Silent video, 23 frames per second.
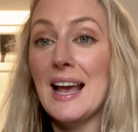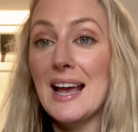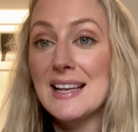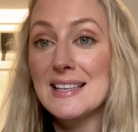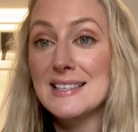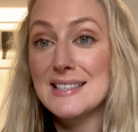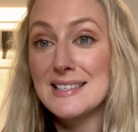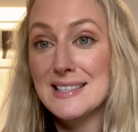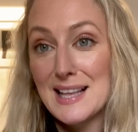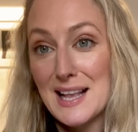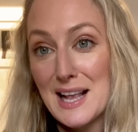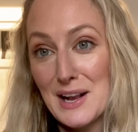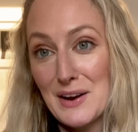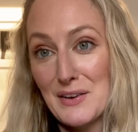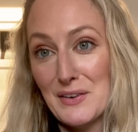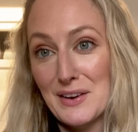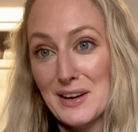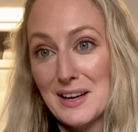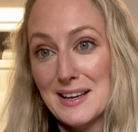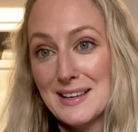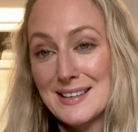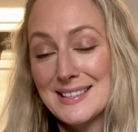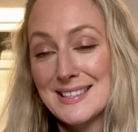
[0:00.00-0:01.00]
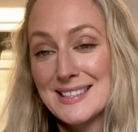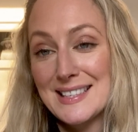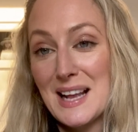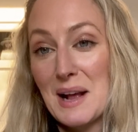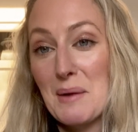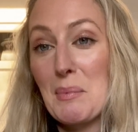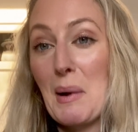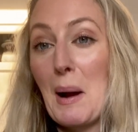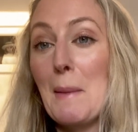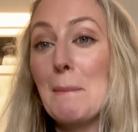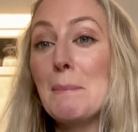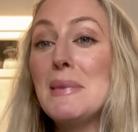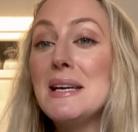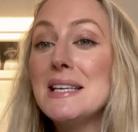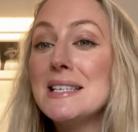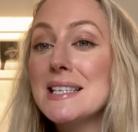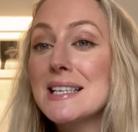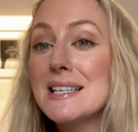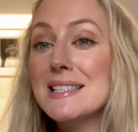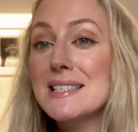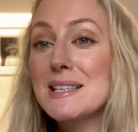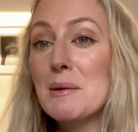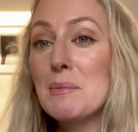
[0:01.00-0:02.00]
get serious about
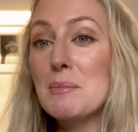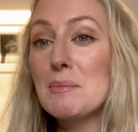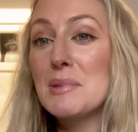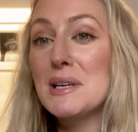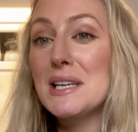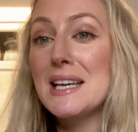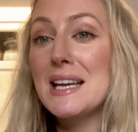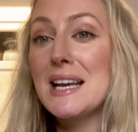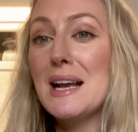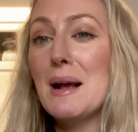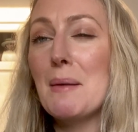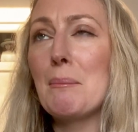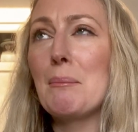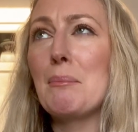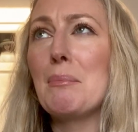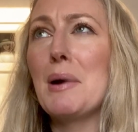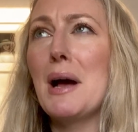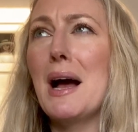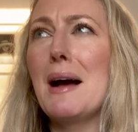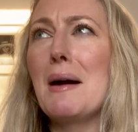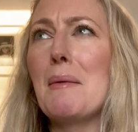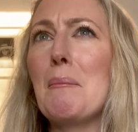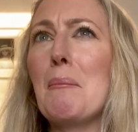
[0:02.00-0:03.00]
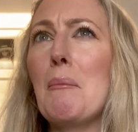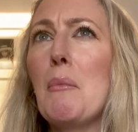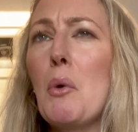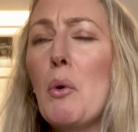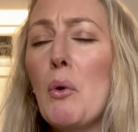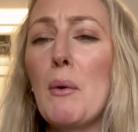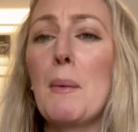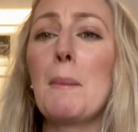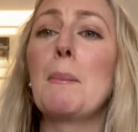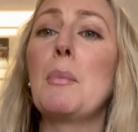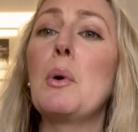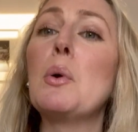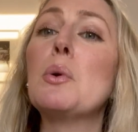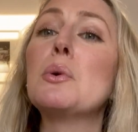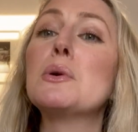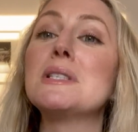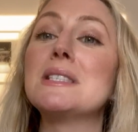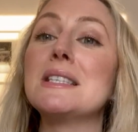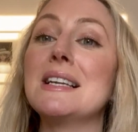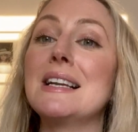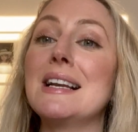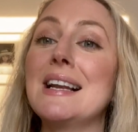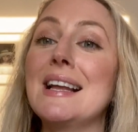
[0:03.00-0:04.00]
meeting somebody, but more
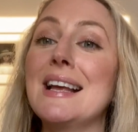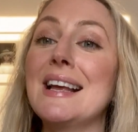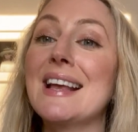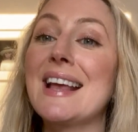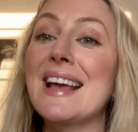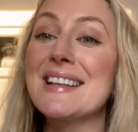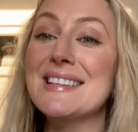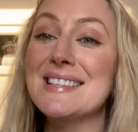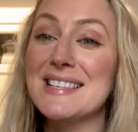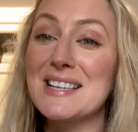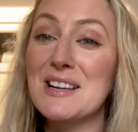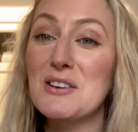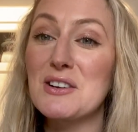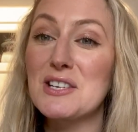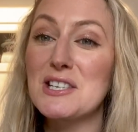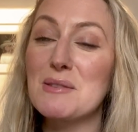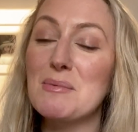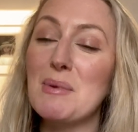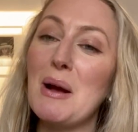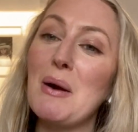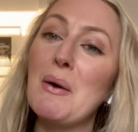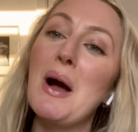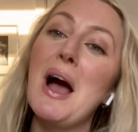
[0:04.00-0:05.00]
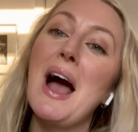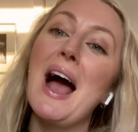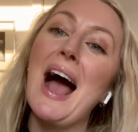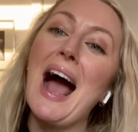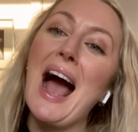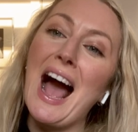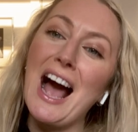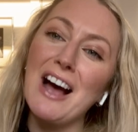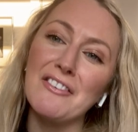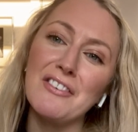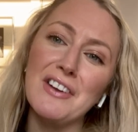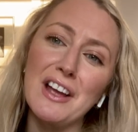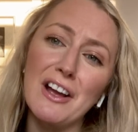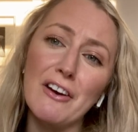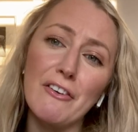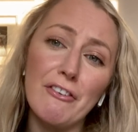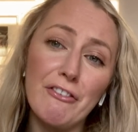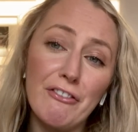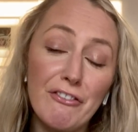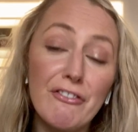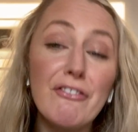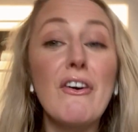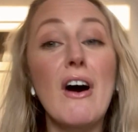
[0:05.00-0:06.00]
importantly, get serious about having
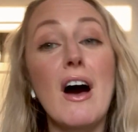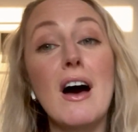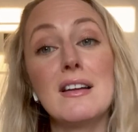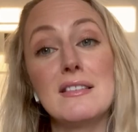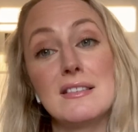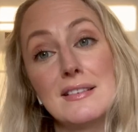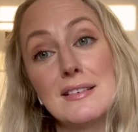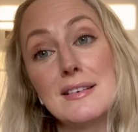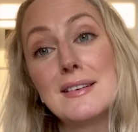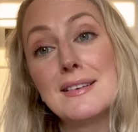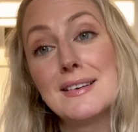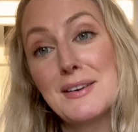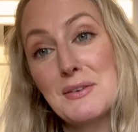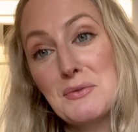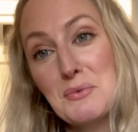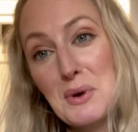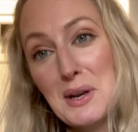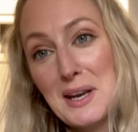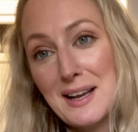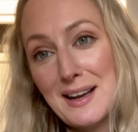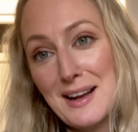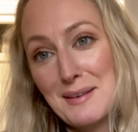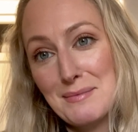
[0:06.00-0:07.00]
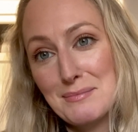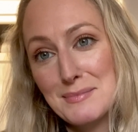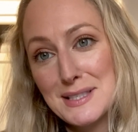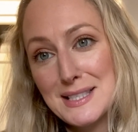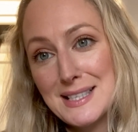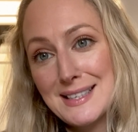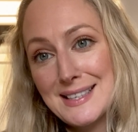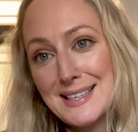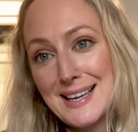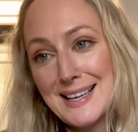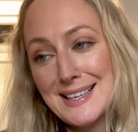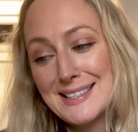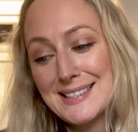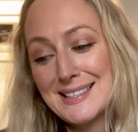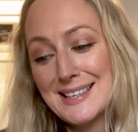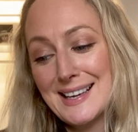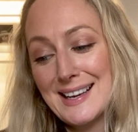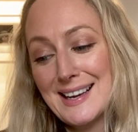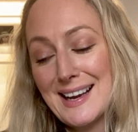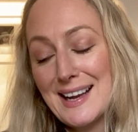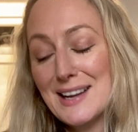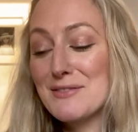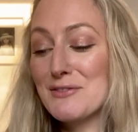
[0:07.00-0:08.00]
fun when it comes to
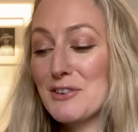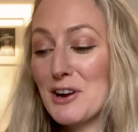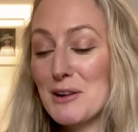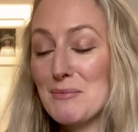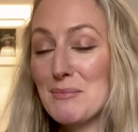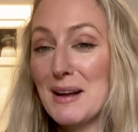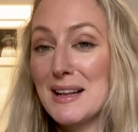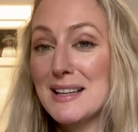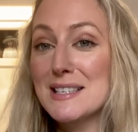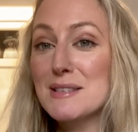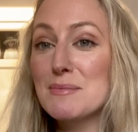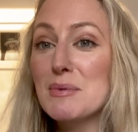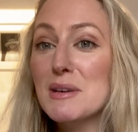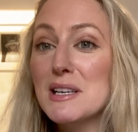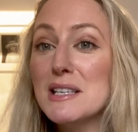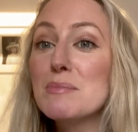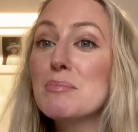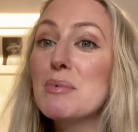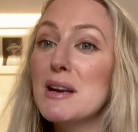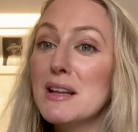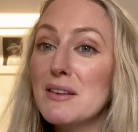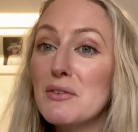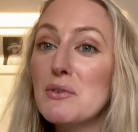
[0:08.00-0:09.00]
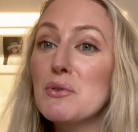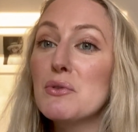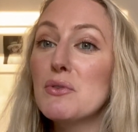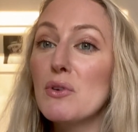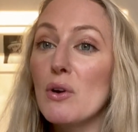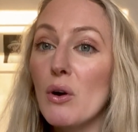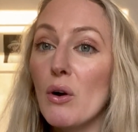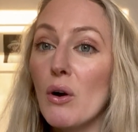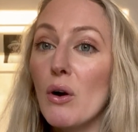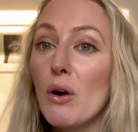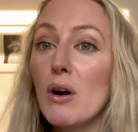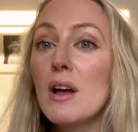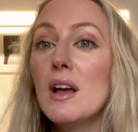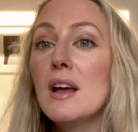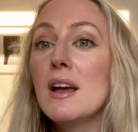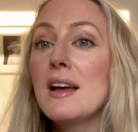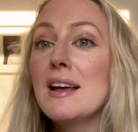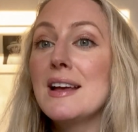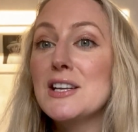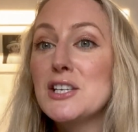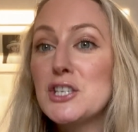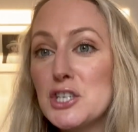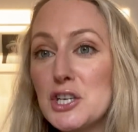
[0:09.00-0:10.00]
dating and romance, because believe it or not,
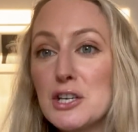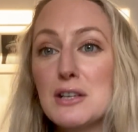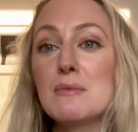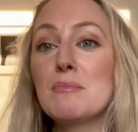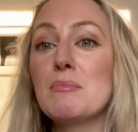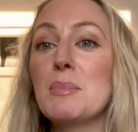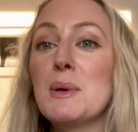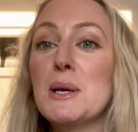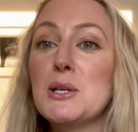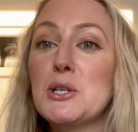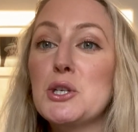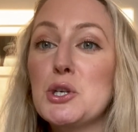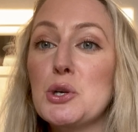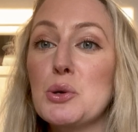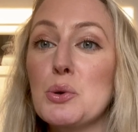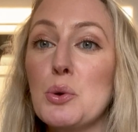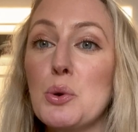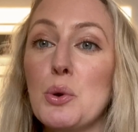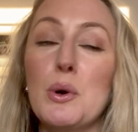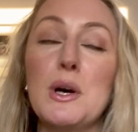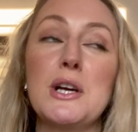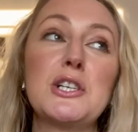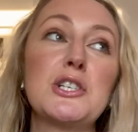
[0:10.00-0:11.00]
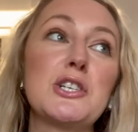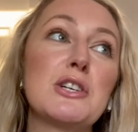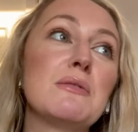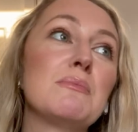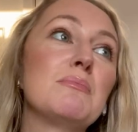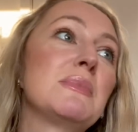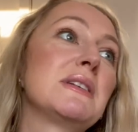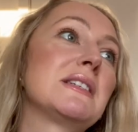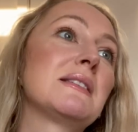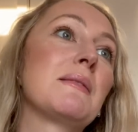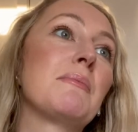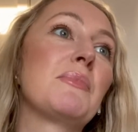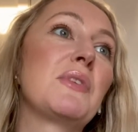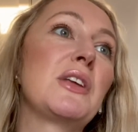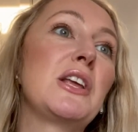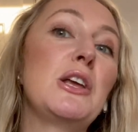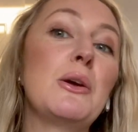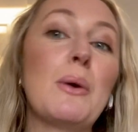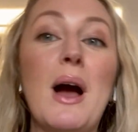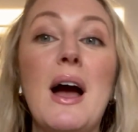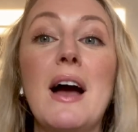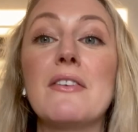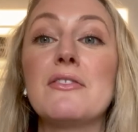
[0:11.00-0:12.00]
it shouldn't be a chore. It shouldn't be something
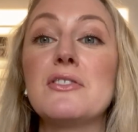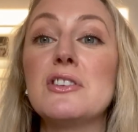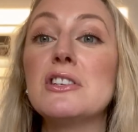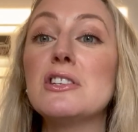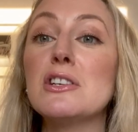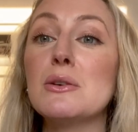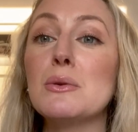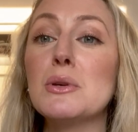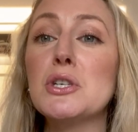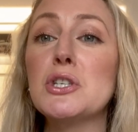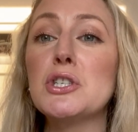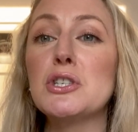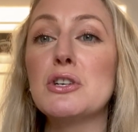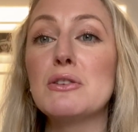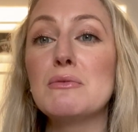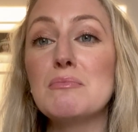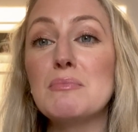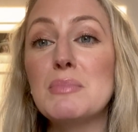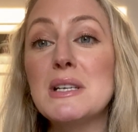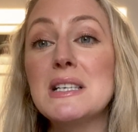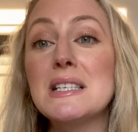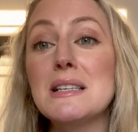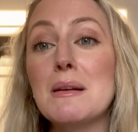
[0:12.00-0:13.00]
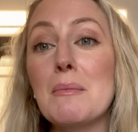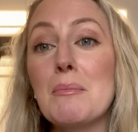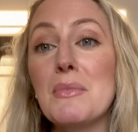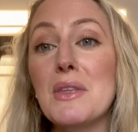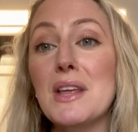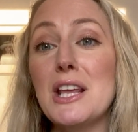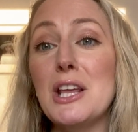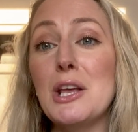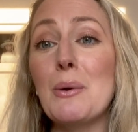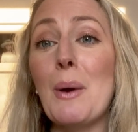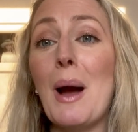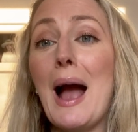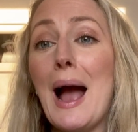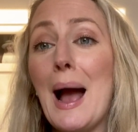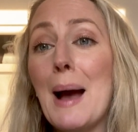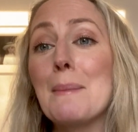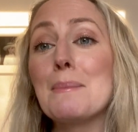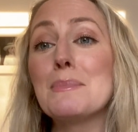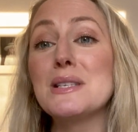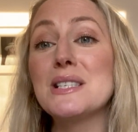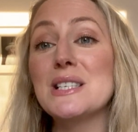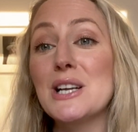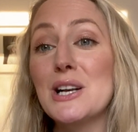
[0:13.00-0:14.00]
you have to do. It shouldn't be something you
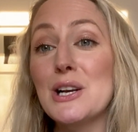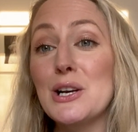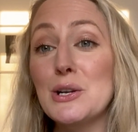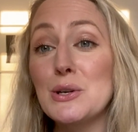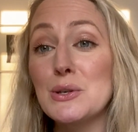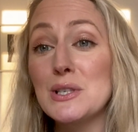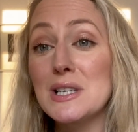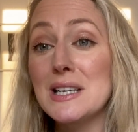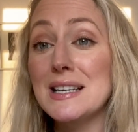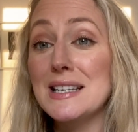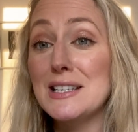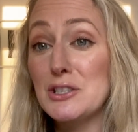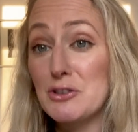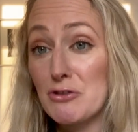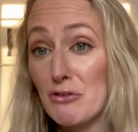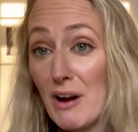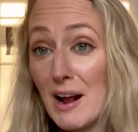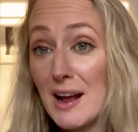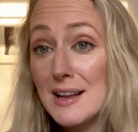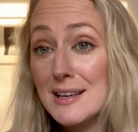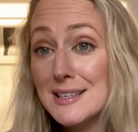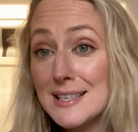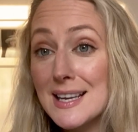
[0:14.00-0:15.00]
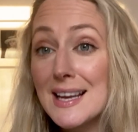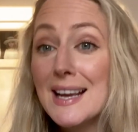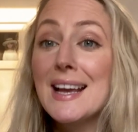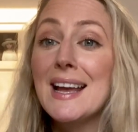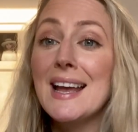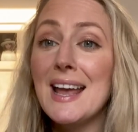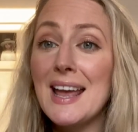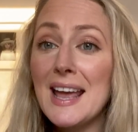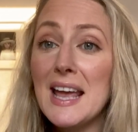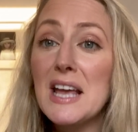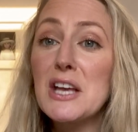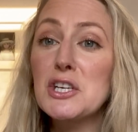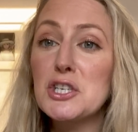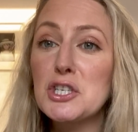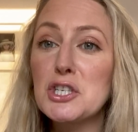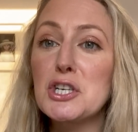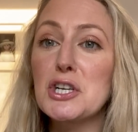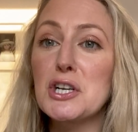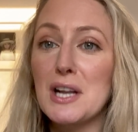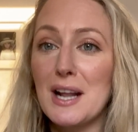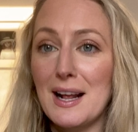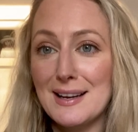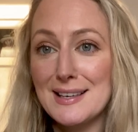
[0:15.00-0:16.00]
absolutely dread. It
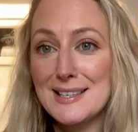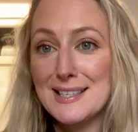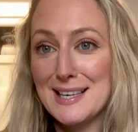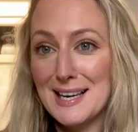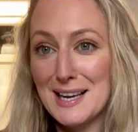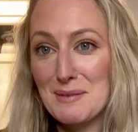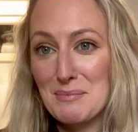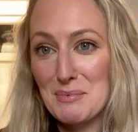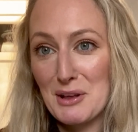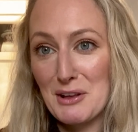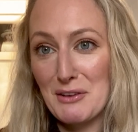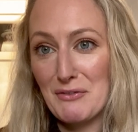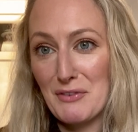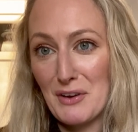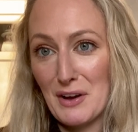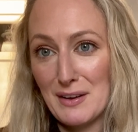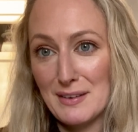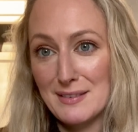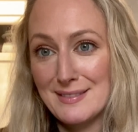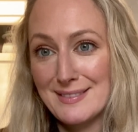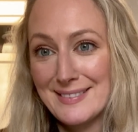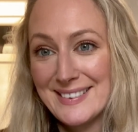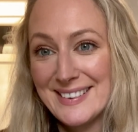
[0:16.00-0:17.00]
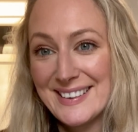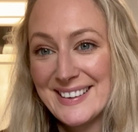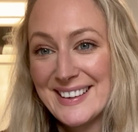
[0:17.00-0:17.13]
should actually be fun.